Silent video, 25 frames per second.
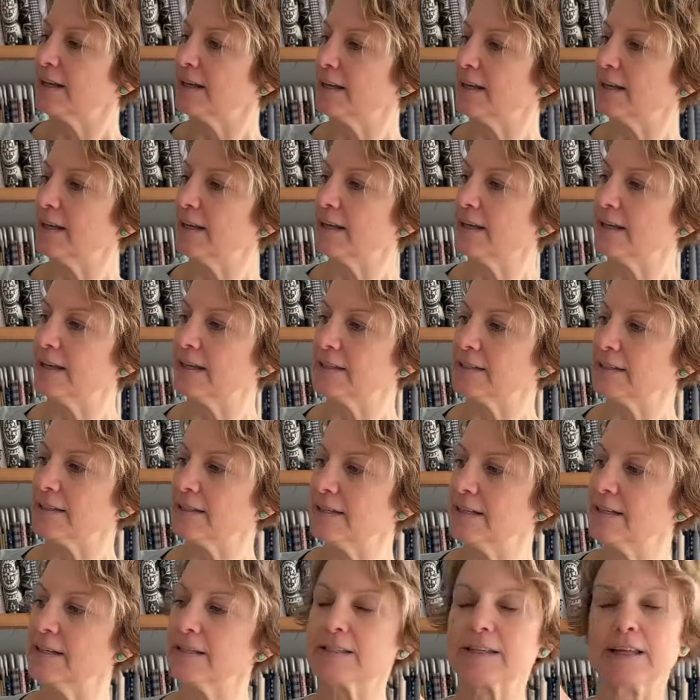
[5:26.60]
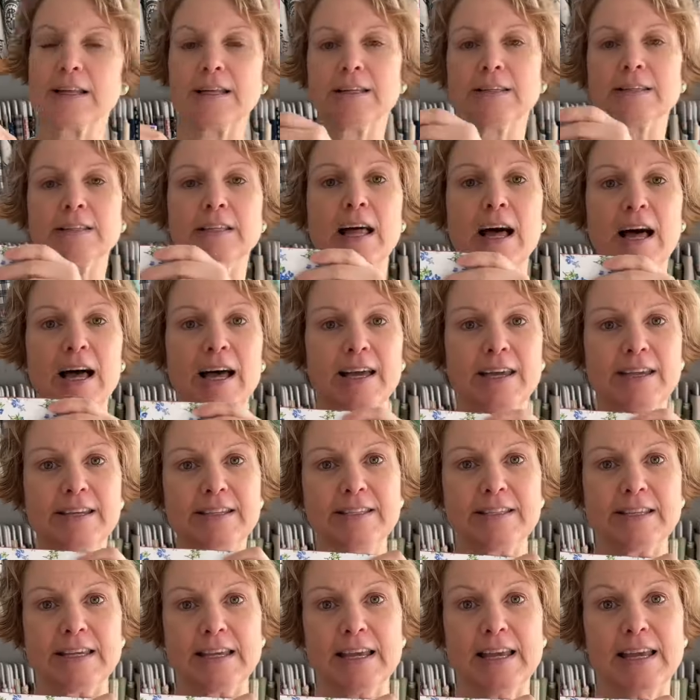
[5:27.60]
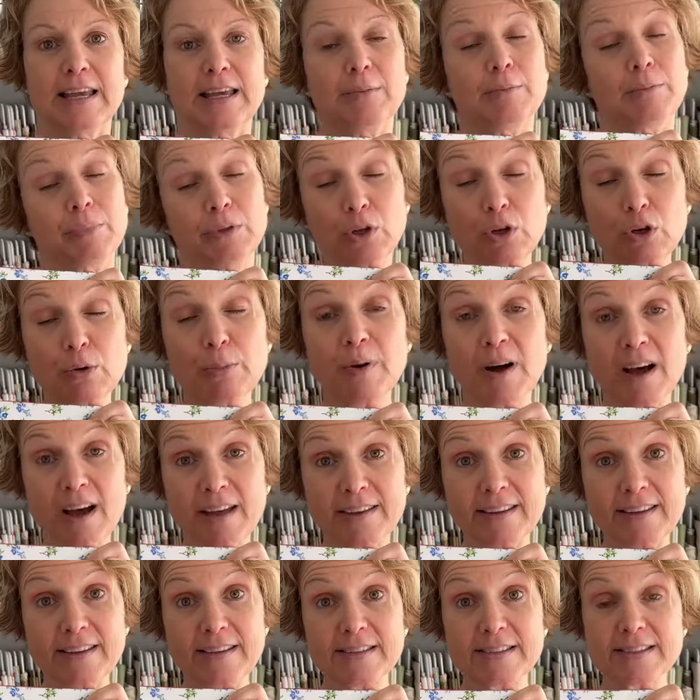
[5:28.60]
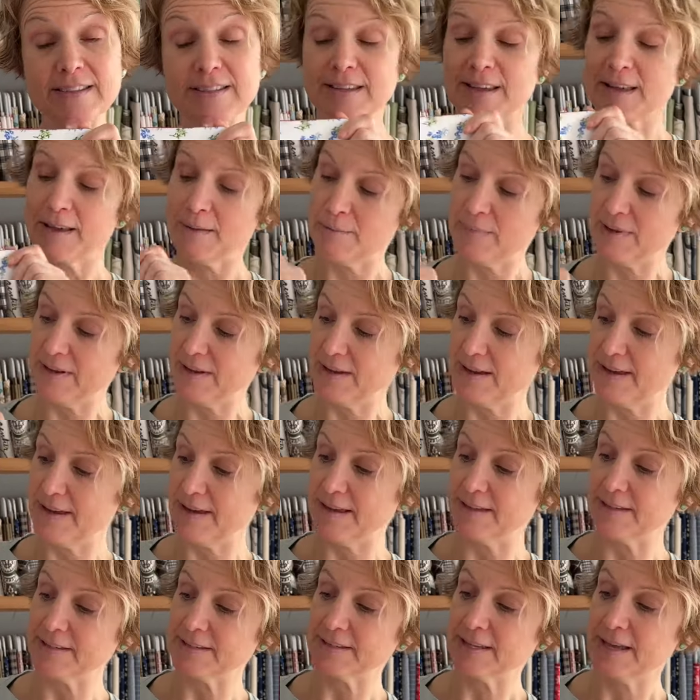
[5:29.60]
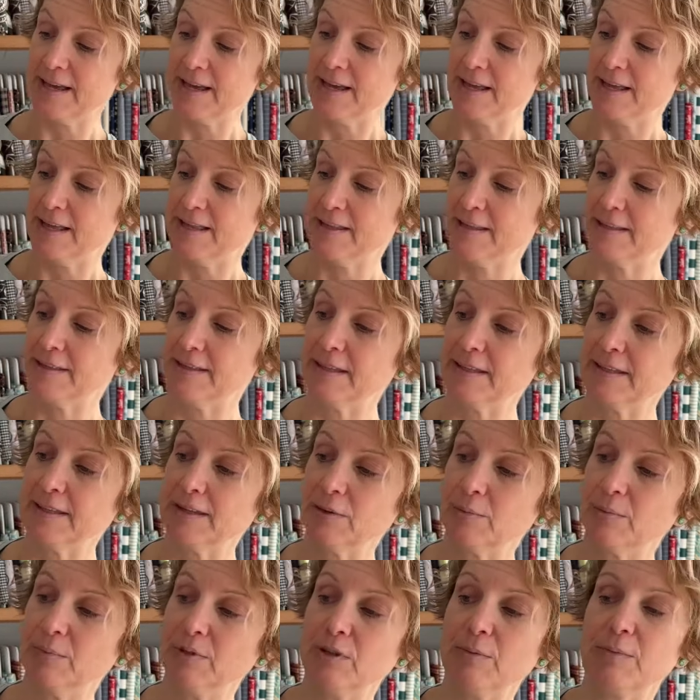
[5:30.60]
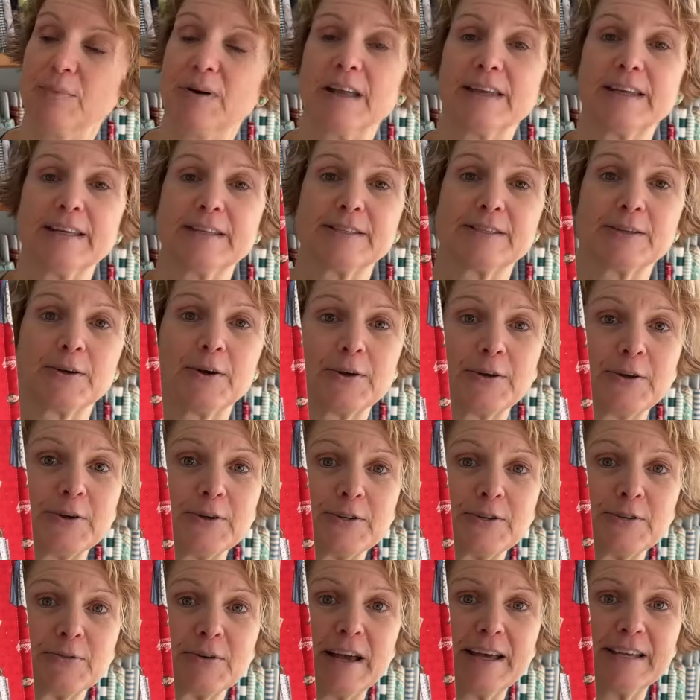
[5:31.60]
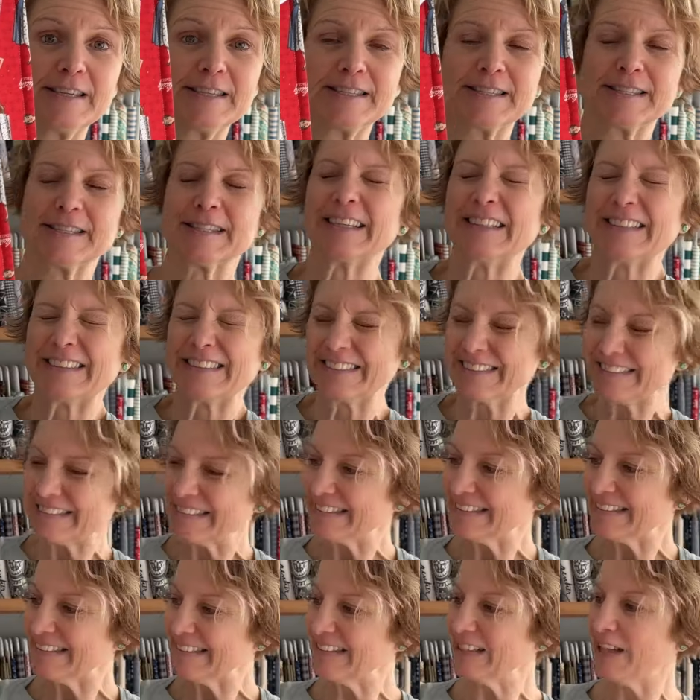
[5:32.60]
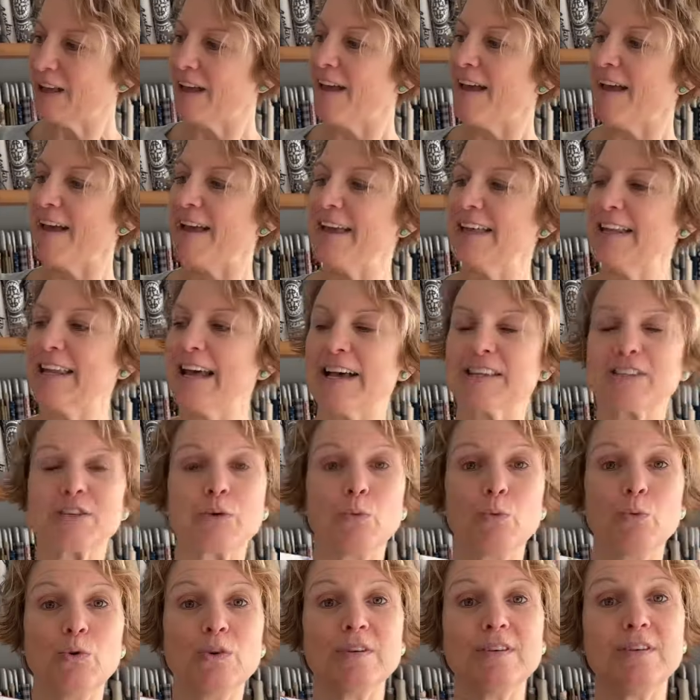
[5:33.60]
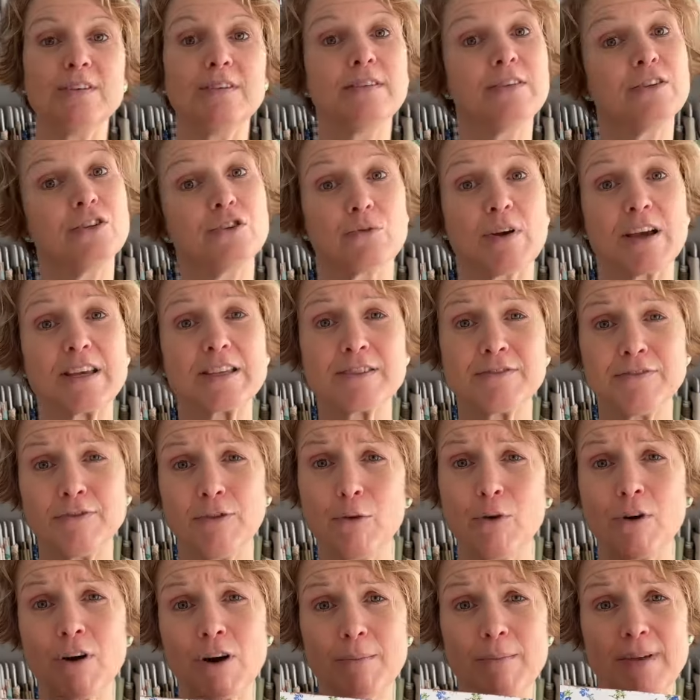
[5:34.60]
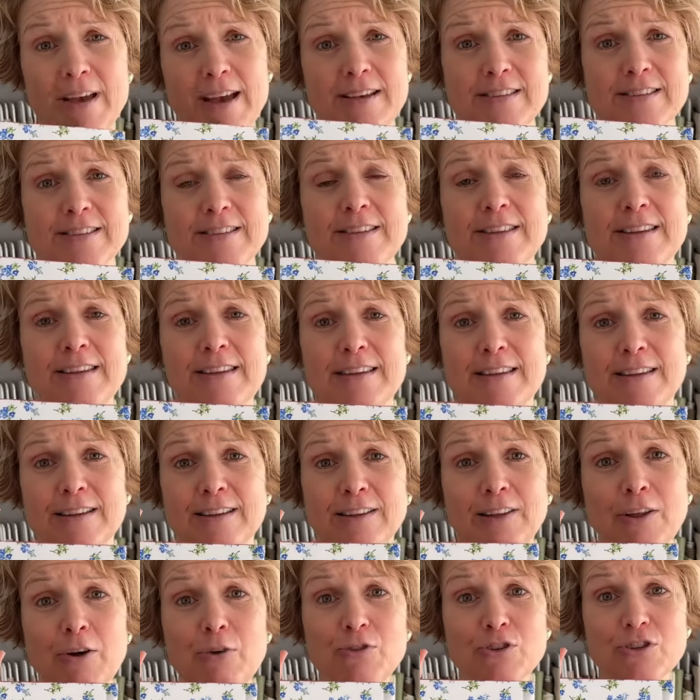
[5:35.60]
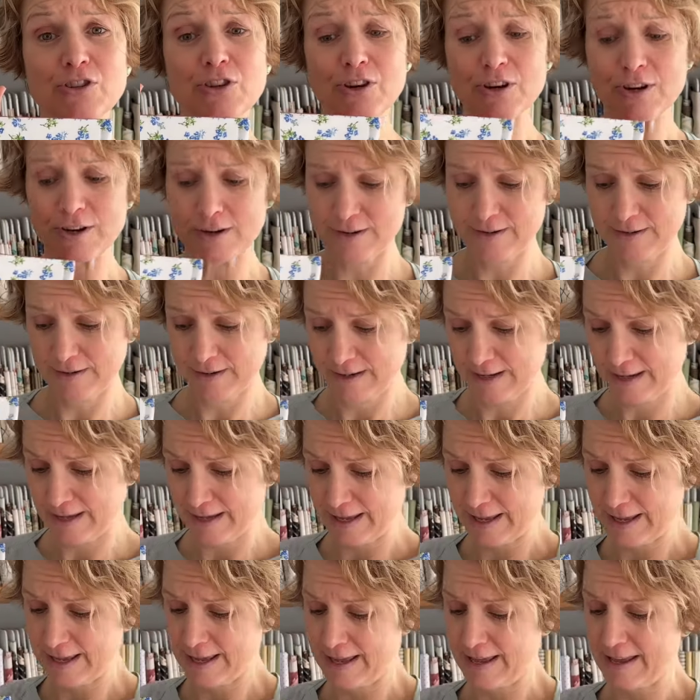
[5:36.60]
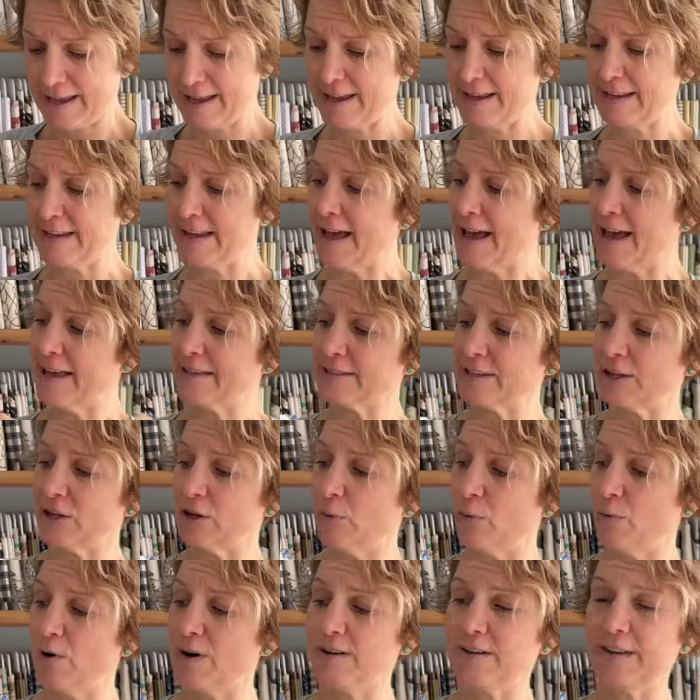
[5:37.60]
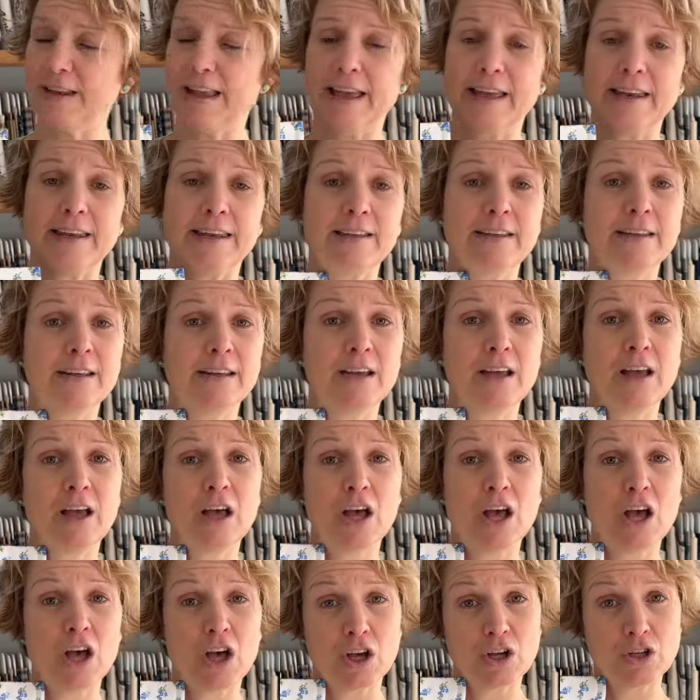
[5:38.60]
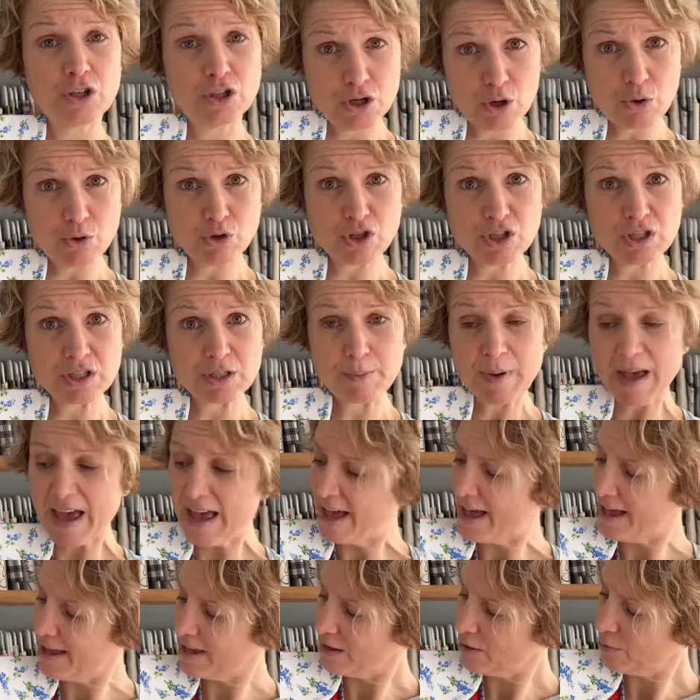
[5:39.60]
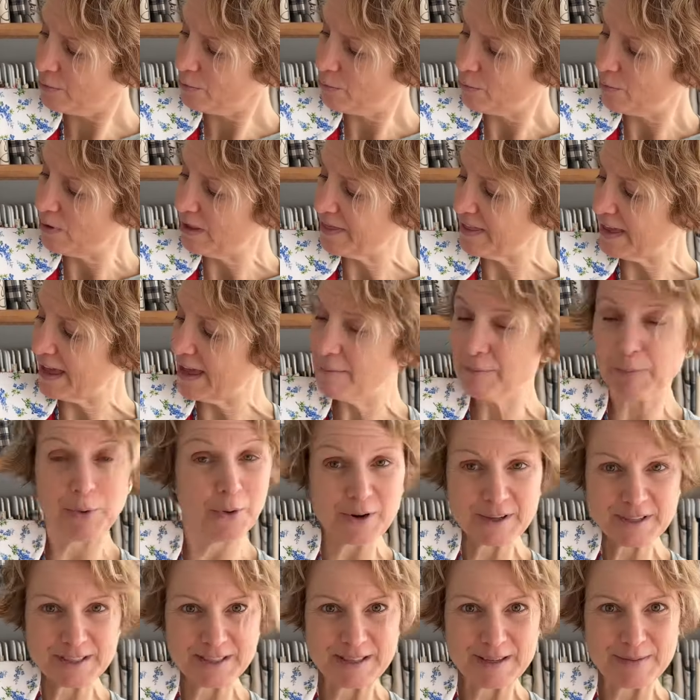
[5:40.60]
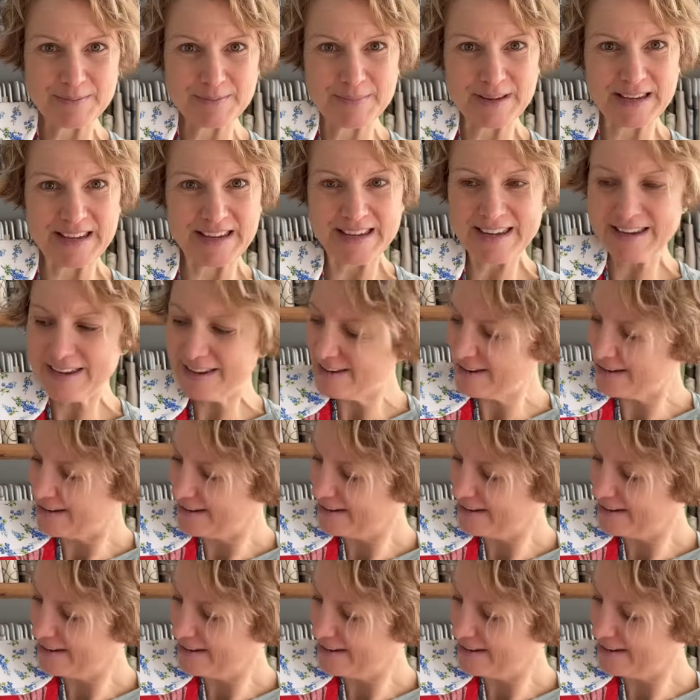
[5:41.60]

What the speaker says: it is lined in blue bonnets because the little blue bonnets on her dress. It has a wooden dress form as the closure. It has a coordinated notions bag with a porcelain bead.